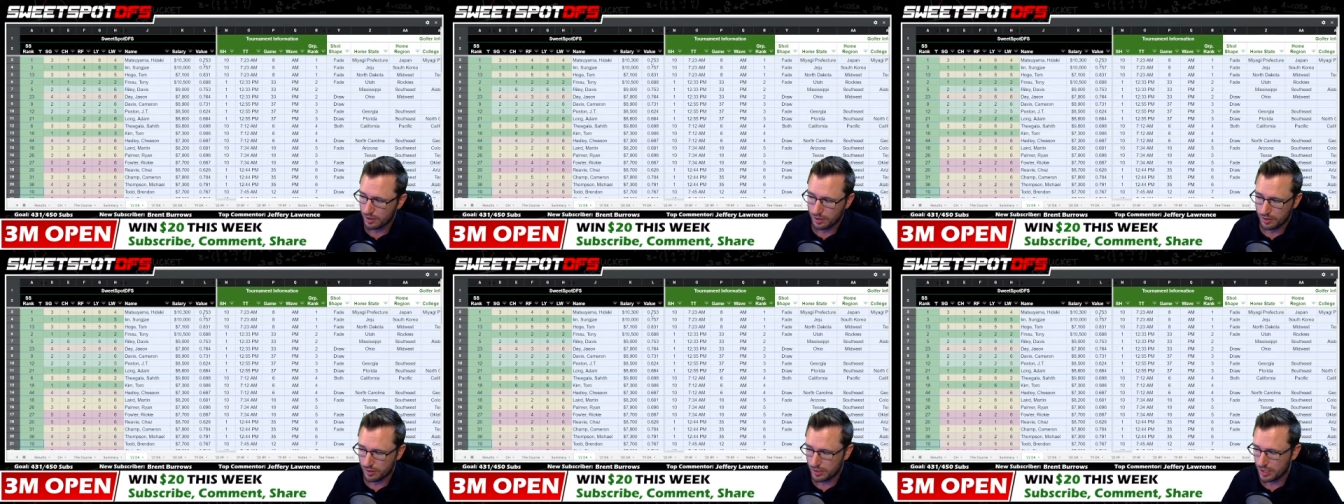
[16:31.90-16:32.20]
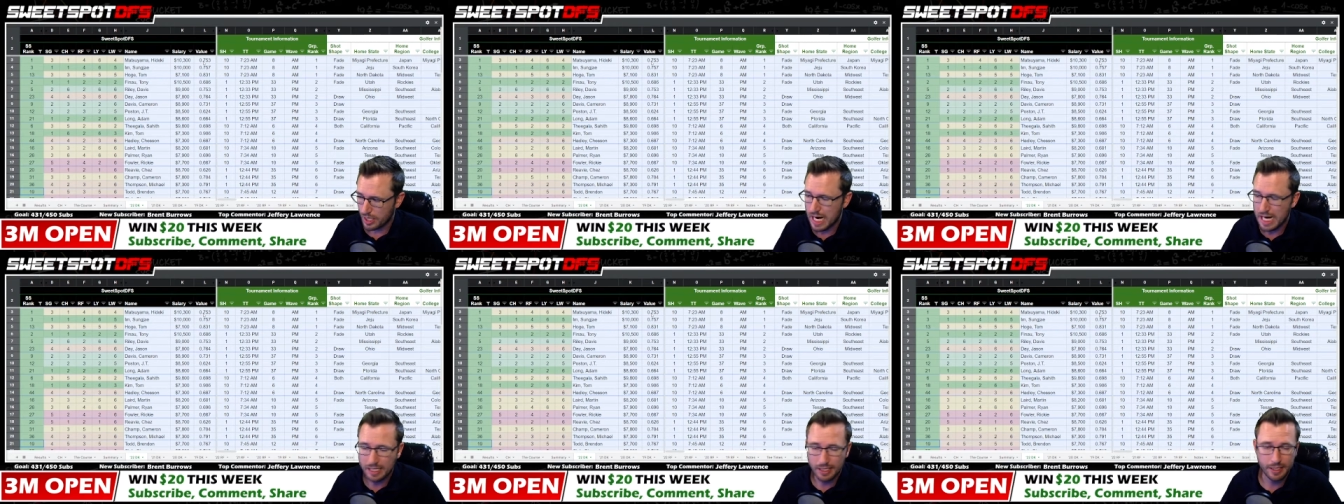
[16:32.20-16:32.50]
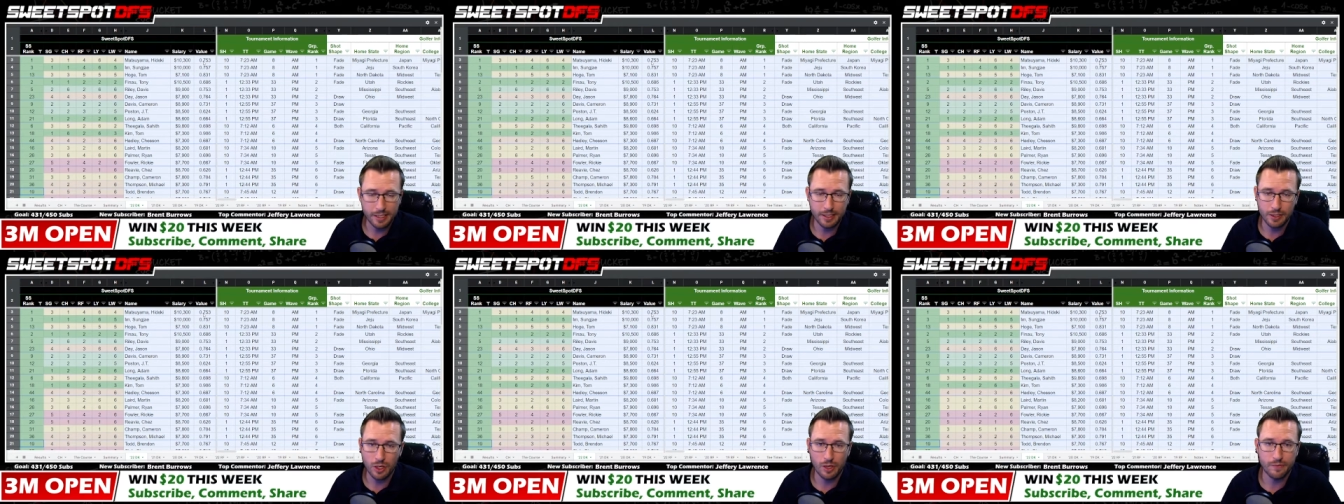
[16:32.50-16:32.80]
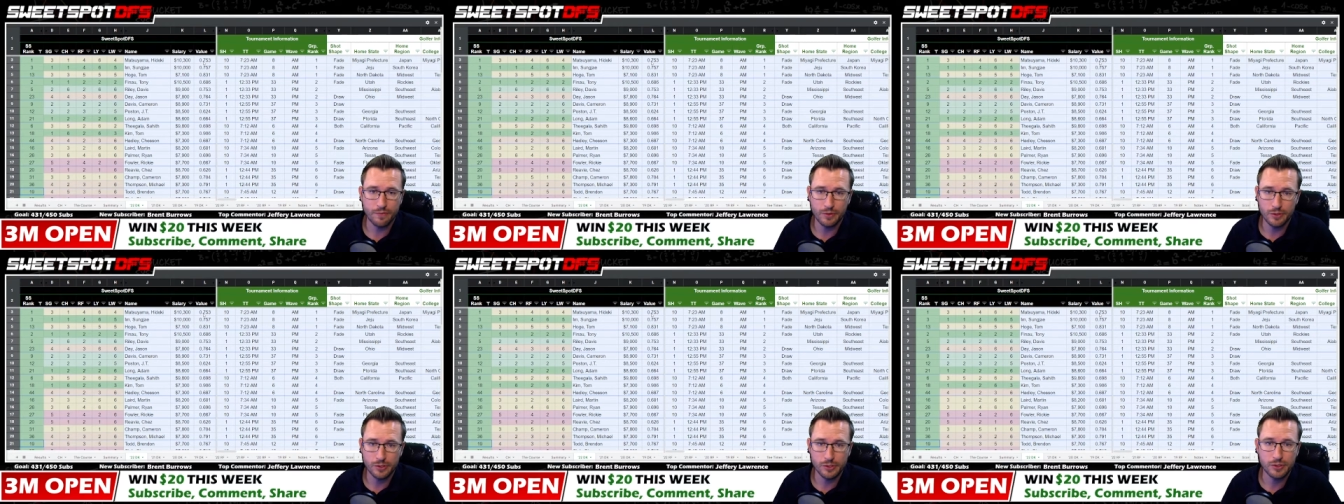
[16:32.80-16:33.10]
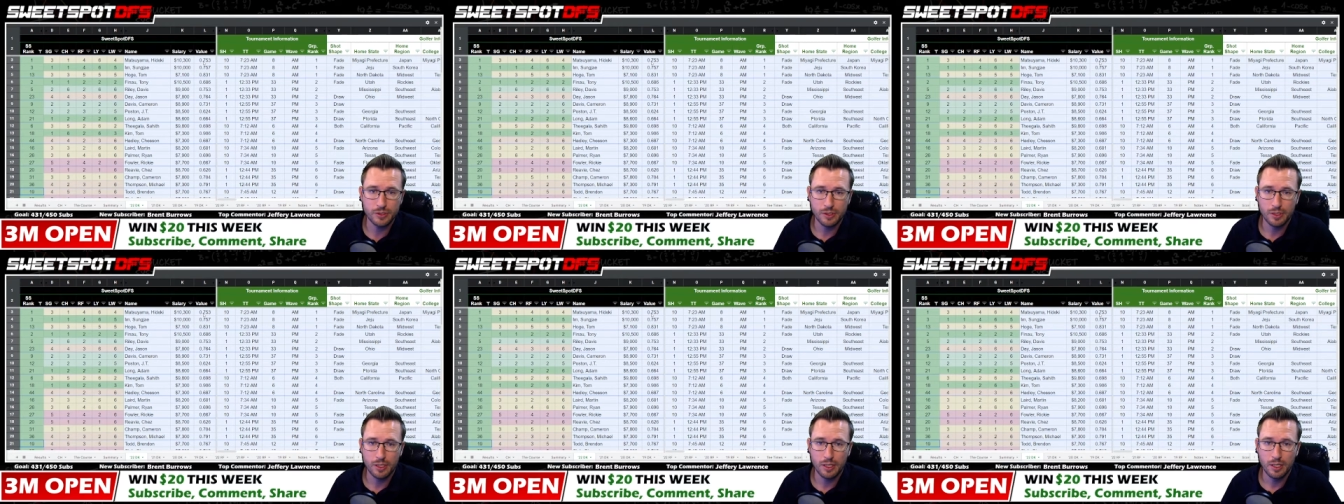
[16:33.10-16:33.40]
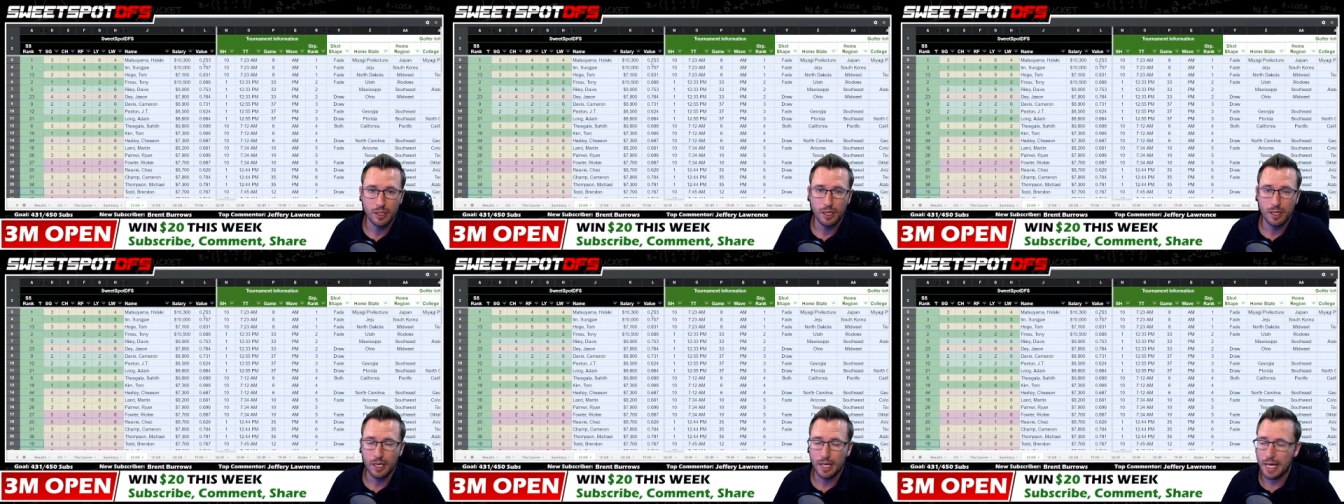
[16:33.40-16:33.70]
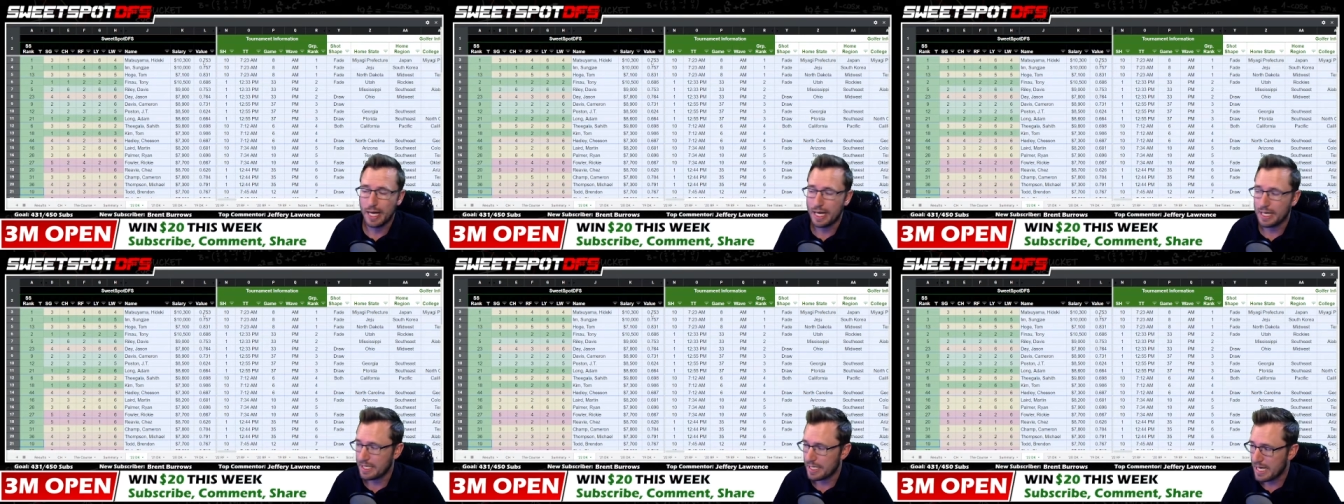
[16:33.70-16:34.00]
the highlighted golfers
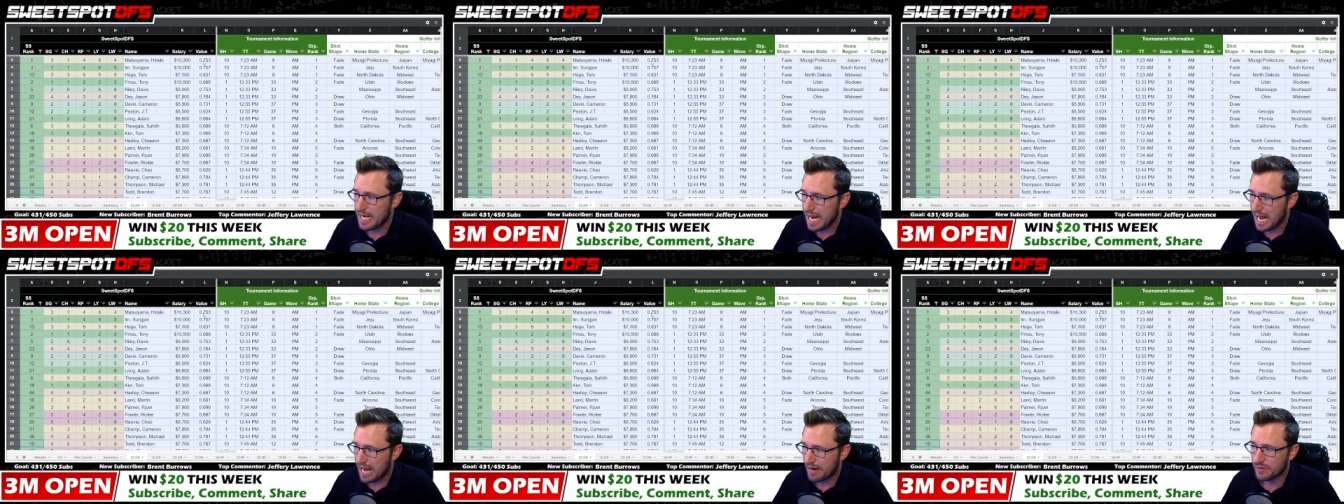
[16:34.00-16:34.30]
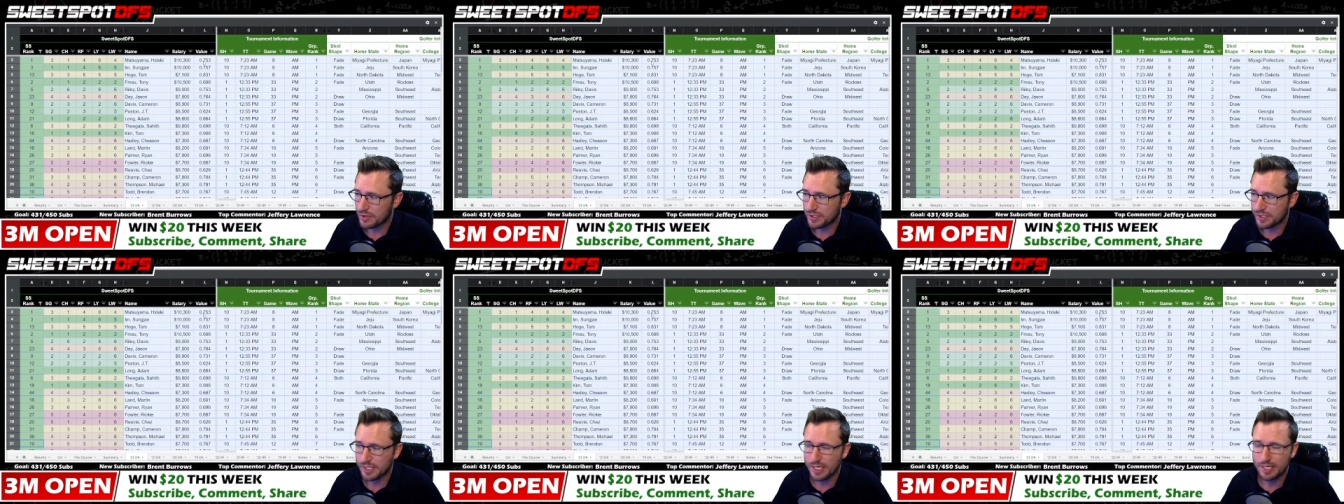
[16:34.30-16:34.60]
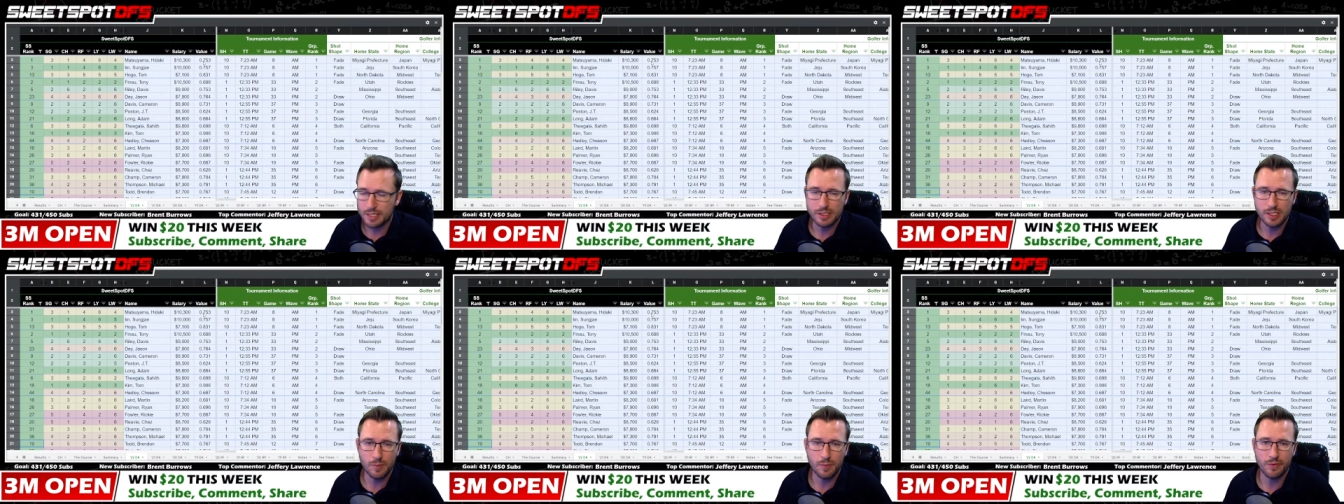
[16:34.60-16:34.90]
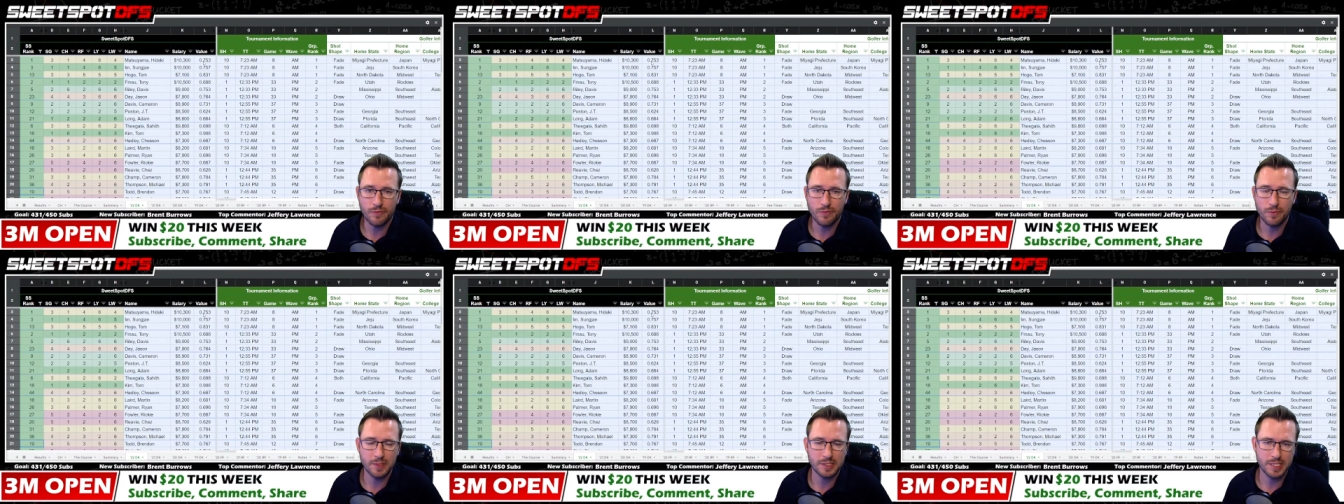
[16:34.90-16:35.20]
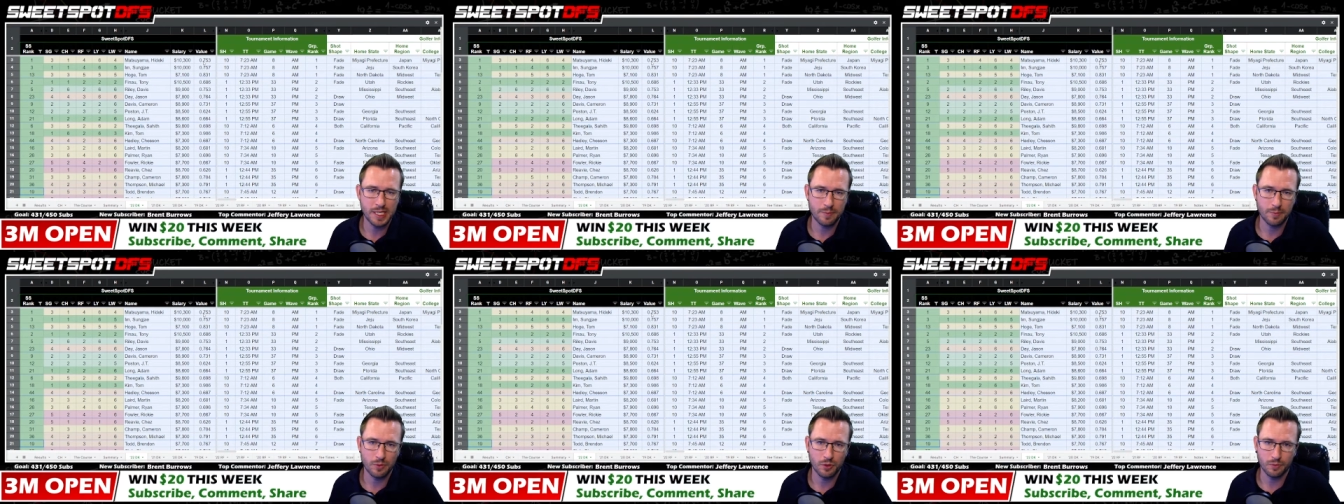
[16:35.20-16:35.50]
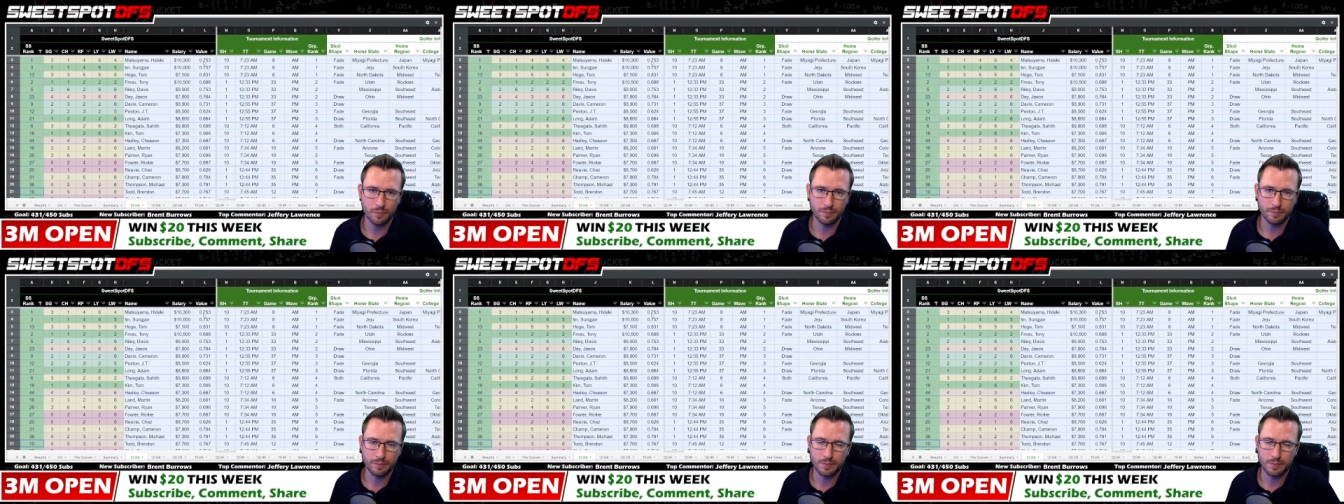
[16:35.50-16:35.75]
and never select someone from the same group.